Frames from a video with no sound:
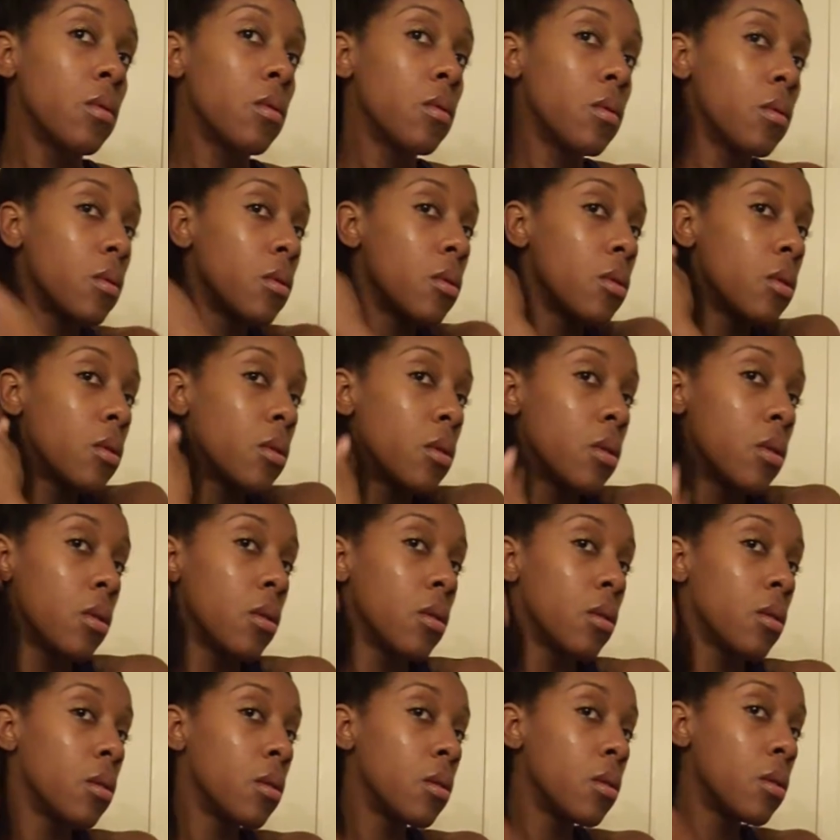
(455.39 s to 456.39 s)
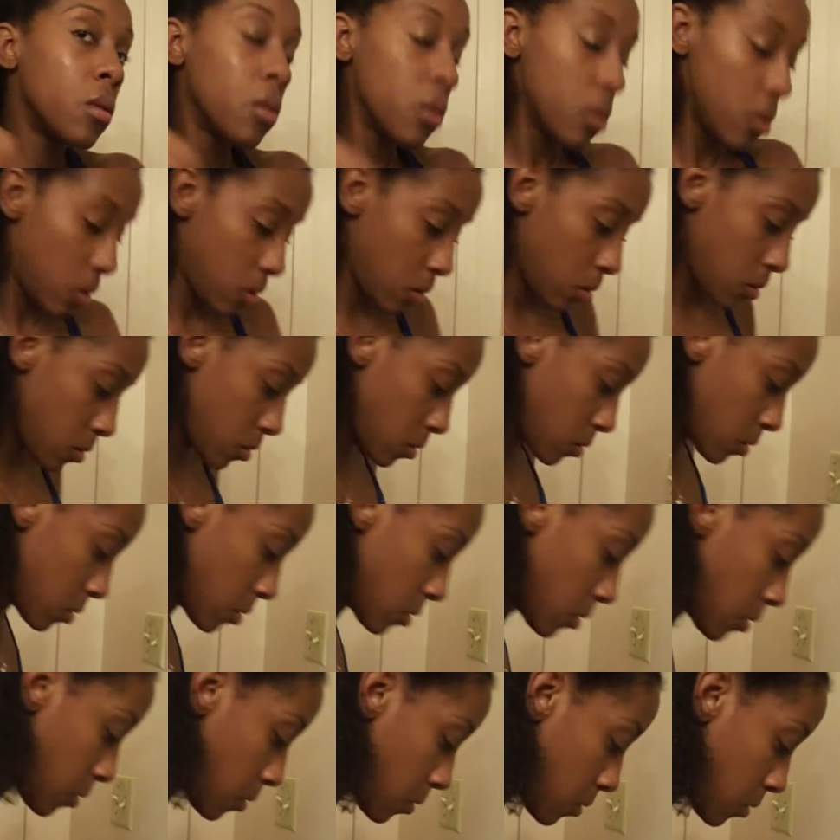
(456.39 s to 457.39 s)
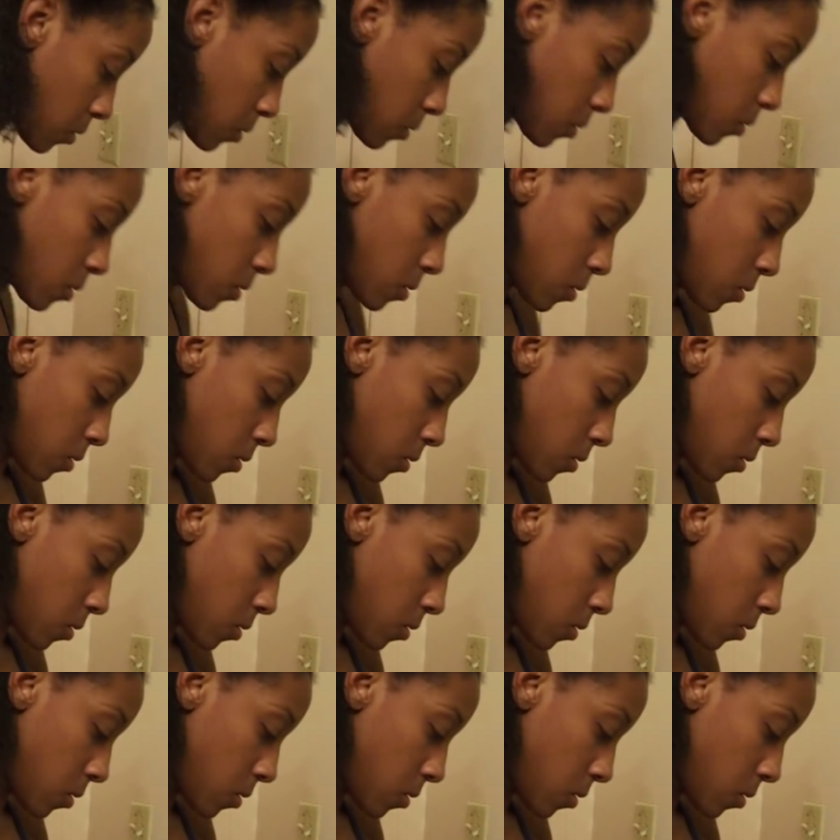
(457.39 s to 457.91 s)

And I just want to get that well coated all over my hair.